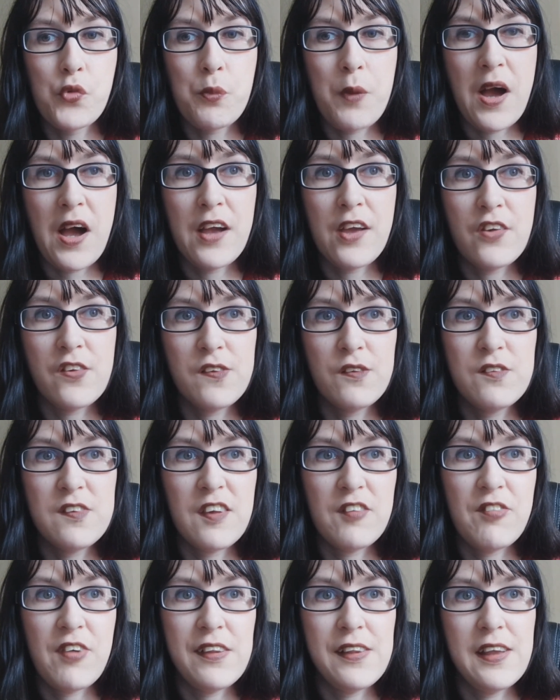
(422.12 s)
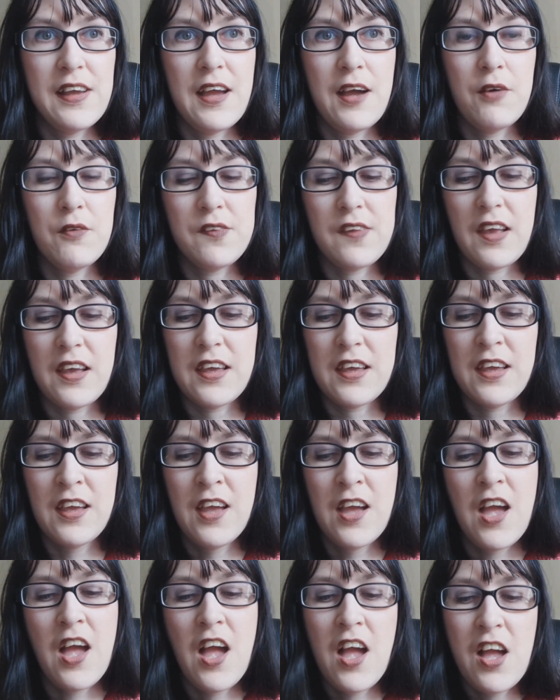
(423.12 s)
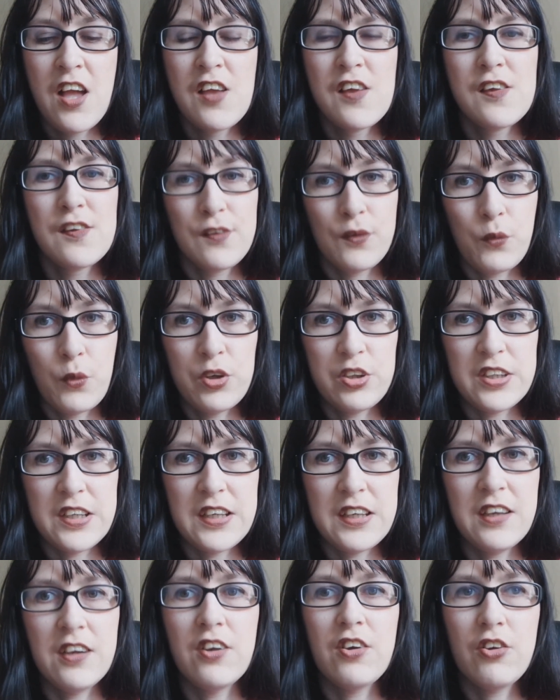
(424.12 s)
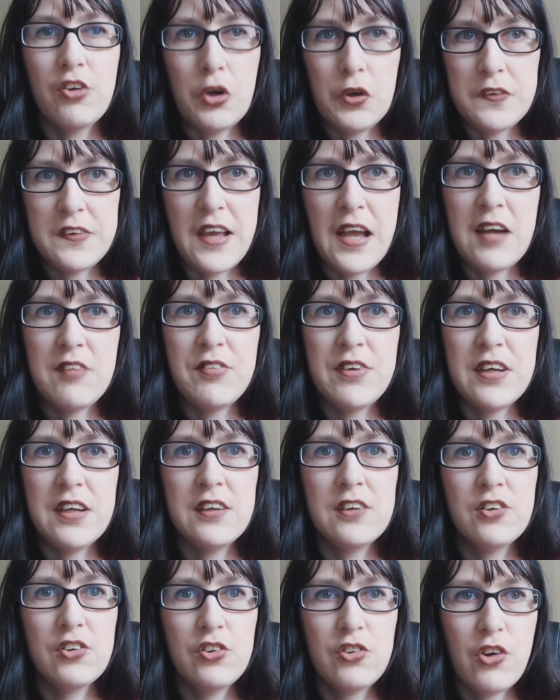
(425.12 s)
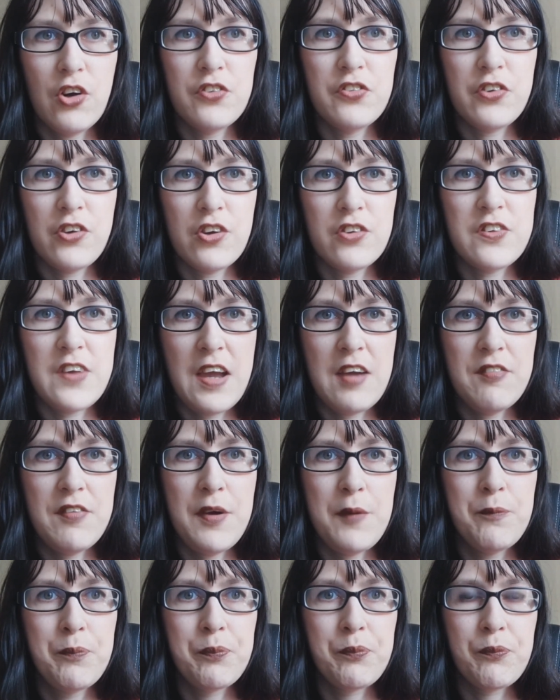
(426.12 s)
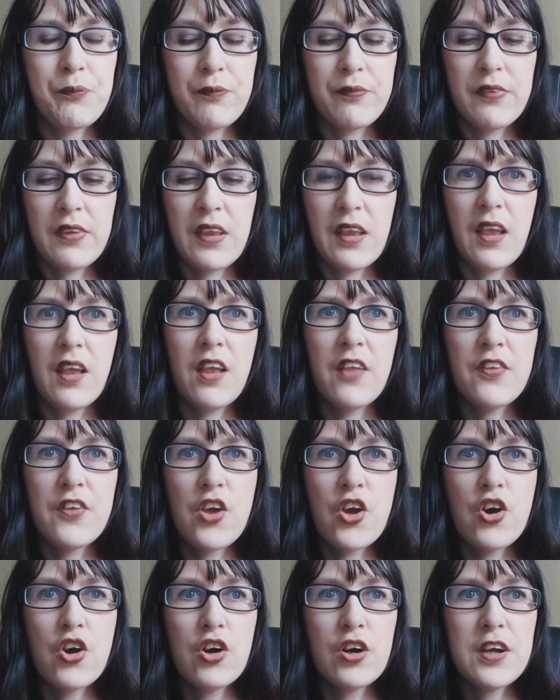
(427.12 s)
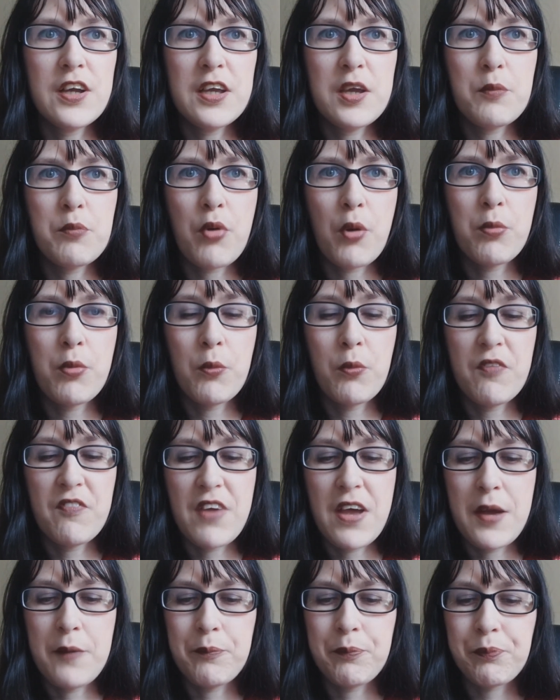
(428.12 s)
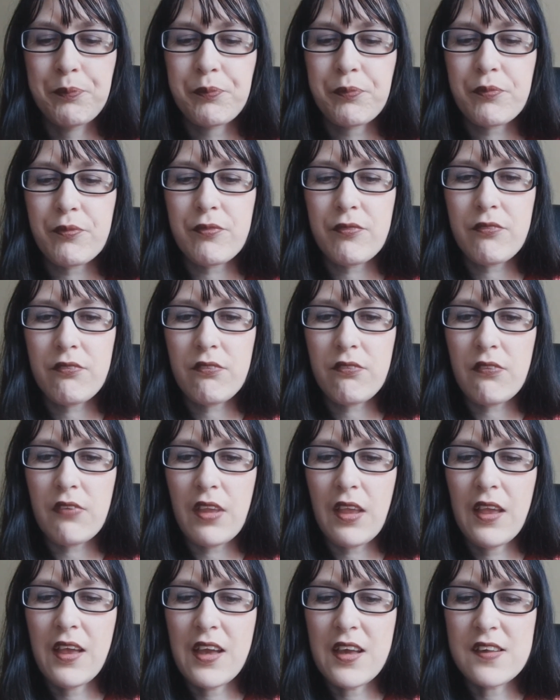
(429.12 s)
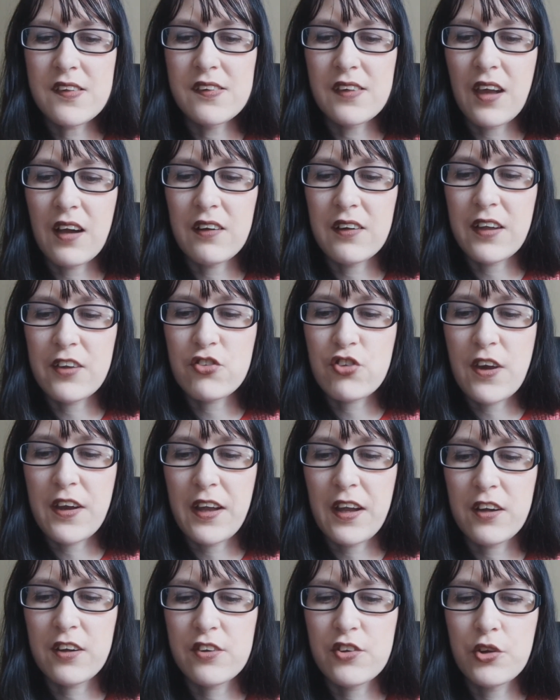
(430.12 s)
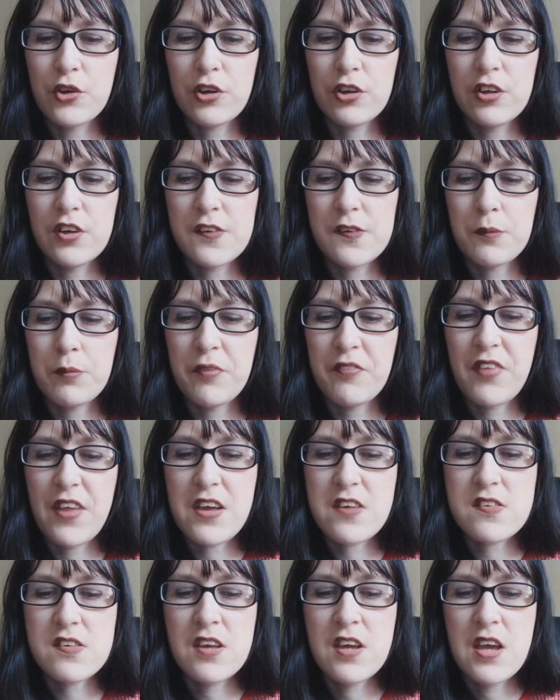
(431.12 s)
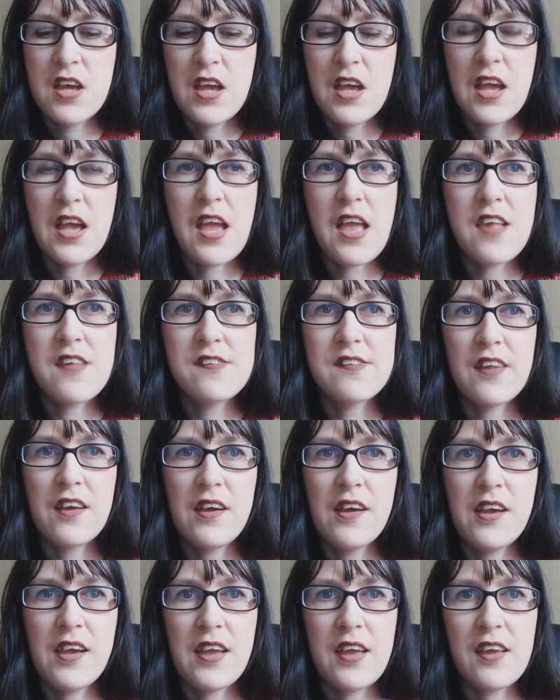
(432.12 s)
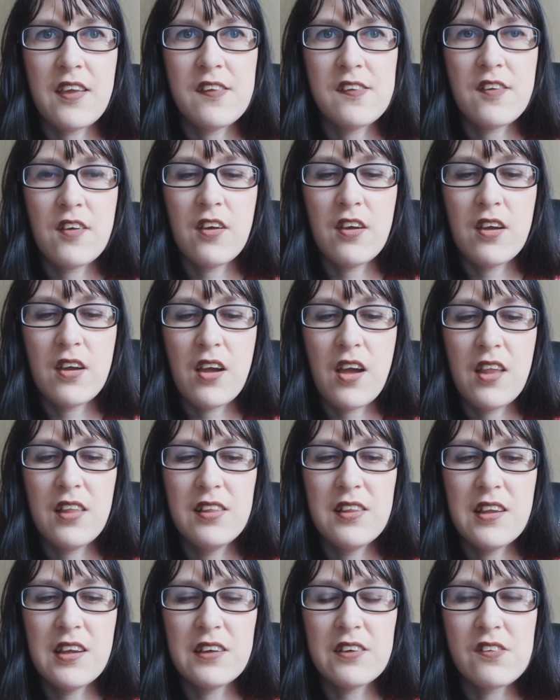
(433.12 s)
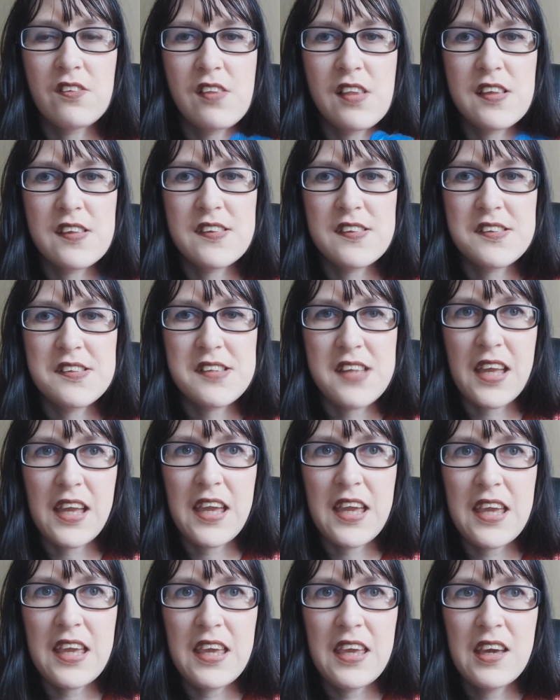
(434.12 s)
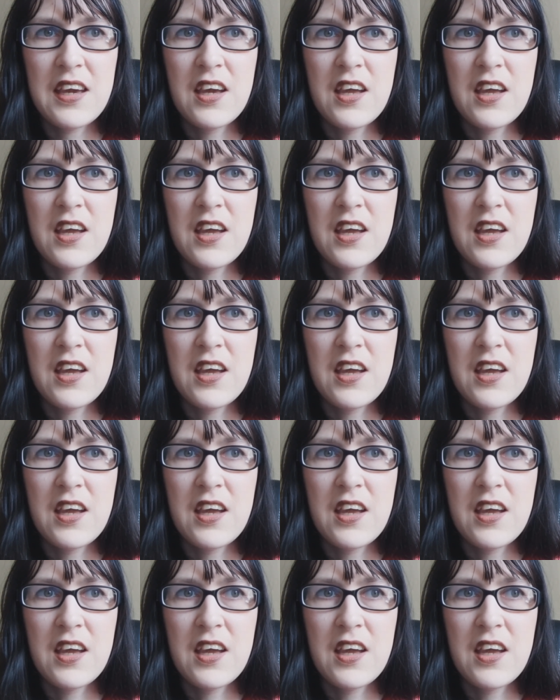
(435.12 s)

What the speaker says: buy. As soon as I felt it, I was like, squishy, got to have it, got to have it. The only problem with it is, I'll try and get you a close up of this, is that it is a little sticky,